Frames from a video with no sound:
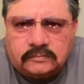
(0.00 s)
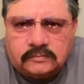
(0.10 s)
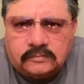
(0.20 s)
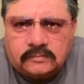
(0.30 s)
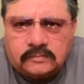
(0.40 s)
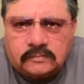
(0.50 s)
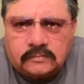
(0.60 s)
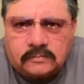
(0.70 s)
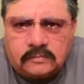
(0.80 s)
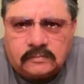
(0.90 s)

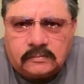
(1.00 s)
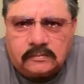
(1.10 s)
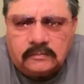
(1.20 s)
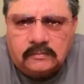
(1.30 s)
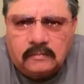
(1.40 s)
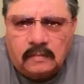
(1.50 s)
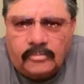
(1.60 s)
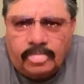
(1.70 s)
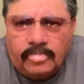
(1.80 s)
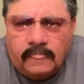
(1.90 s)

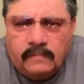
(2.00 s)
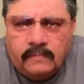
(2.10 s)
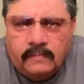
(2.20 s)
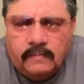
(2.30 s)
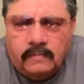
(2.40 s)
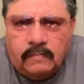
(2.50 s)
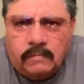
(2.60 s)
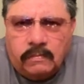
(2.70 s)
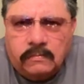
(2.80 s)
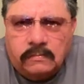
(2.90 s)

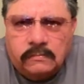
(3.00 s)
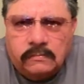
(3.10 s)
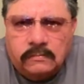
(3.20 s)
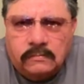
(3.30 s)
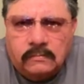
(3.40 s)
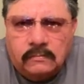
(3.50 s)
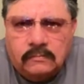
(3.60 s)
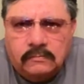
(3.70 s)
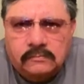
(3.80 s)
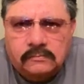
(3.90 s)

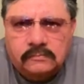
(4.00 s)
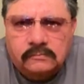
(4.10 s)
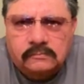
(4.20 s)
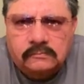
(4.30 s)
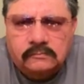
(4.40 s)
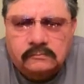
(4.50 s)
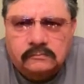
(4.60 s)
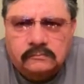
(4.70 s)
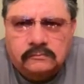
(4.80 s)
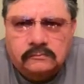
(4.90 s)

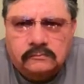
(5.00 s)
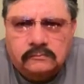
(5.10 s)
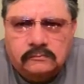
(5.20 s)
(silent)